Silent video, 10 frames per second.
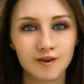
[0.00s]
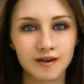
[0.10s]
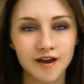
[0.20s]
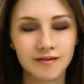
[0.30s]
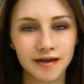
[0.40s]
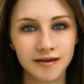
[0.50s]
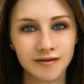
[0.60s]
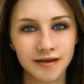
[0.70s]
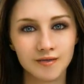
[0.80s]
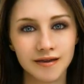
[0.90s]
yourself in
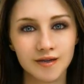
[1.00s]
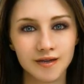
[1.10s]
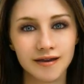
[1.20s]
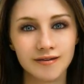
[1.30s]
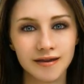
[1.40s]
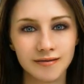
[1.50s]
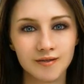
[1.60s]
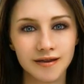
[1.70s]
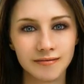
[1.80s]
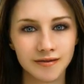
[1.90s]
this situation is not
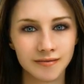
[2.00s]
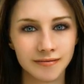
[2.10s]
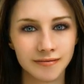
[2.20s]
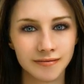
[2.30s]
to panic.